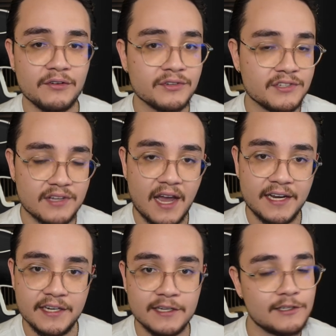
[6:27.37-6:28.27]
banners,
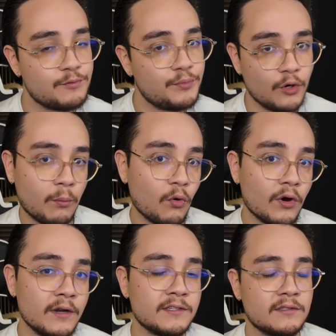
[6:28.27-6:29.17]
signage,
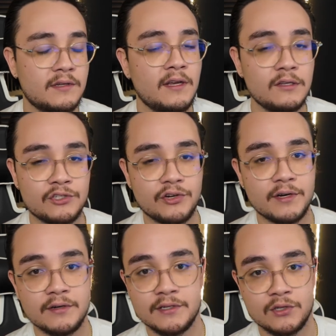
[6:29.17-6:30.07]
billboards,
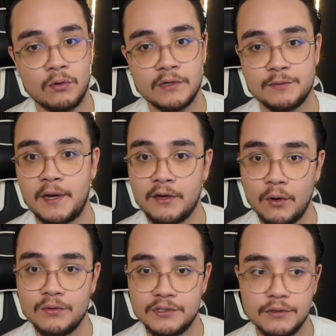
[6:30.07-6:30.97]
Illustrator is always my
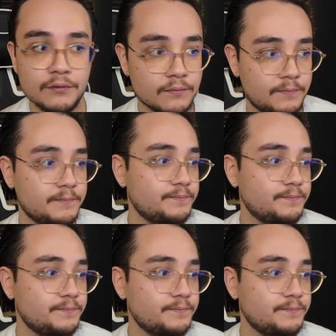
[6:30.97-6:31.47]
go-to.